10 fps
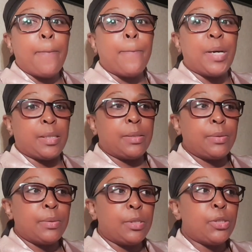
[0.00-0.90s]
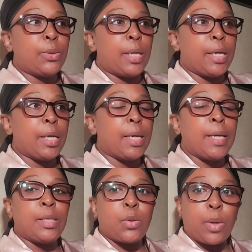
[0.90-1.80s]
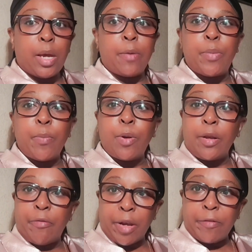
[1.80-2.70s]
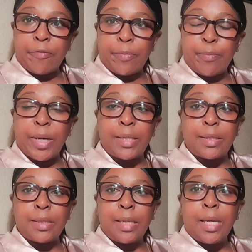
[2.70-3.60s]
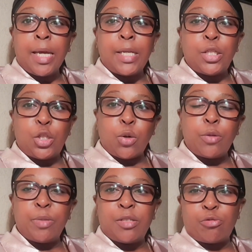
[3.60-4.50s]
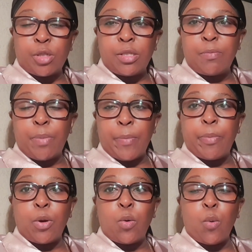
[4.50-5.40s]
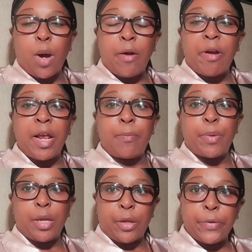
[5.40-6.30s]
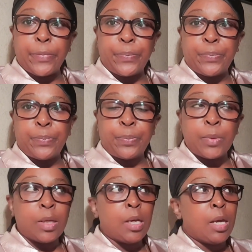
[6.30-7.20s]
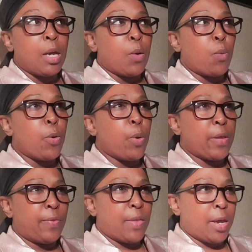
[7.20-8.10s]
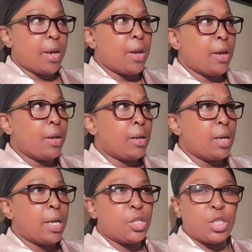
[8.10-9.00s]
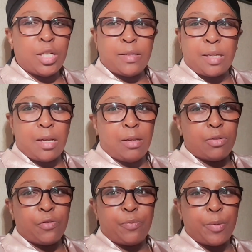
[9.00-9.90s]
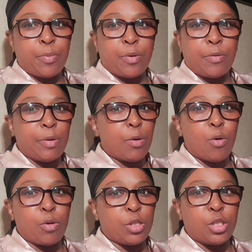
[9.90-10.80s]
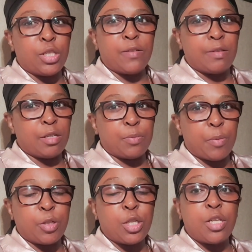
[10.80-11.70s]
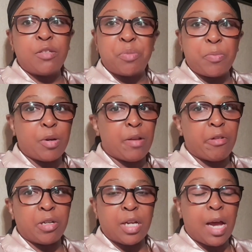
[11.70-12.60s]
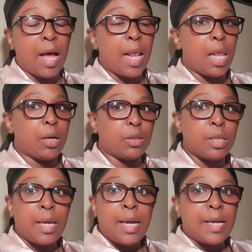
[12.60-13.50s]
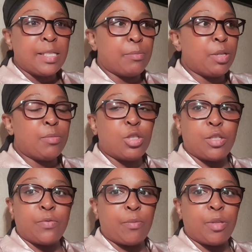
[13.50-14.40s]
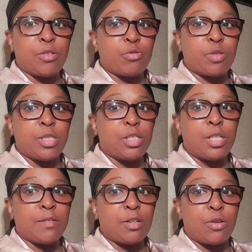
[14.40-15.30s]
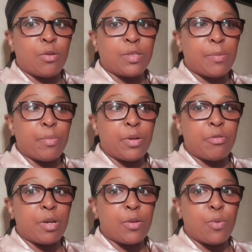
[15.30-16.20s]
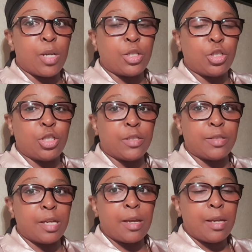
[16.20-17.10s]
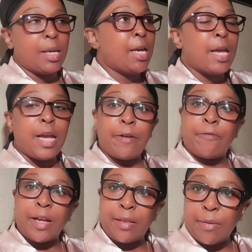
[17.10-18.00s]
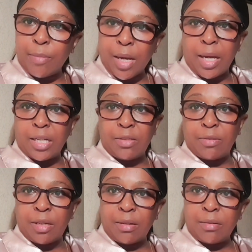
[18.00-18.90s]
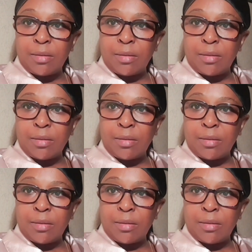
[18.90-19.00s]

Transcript: But, like, it's okay. People grieve, but don't mistreat people who are helping you. We went there, and she has a lot of people. Always, she needs these people. She needs people around her a lot. Sometimes just from the street, she doesn't know somebody really well. She just invite them. I can't do that.